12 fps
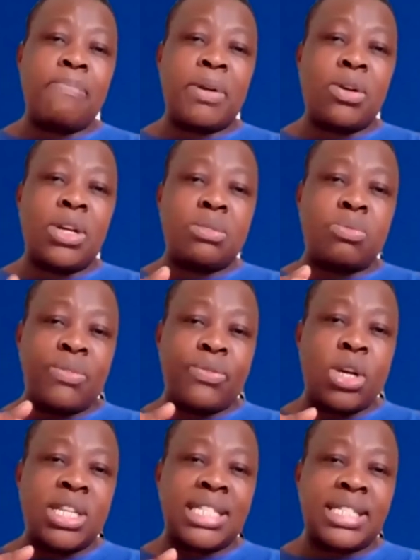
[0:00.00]
because we've
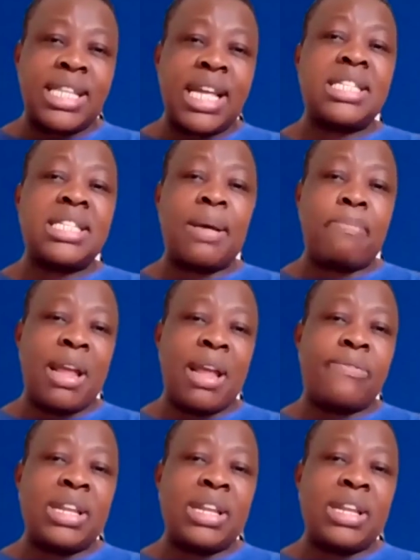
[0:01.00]
got a steady supply of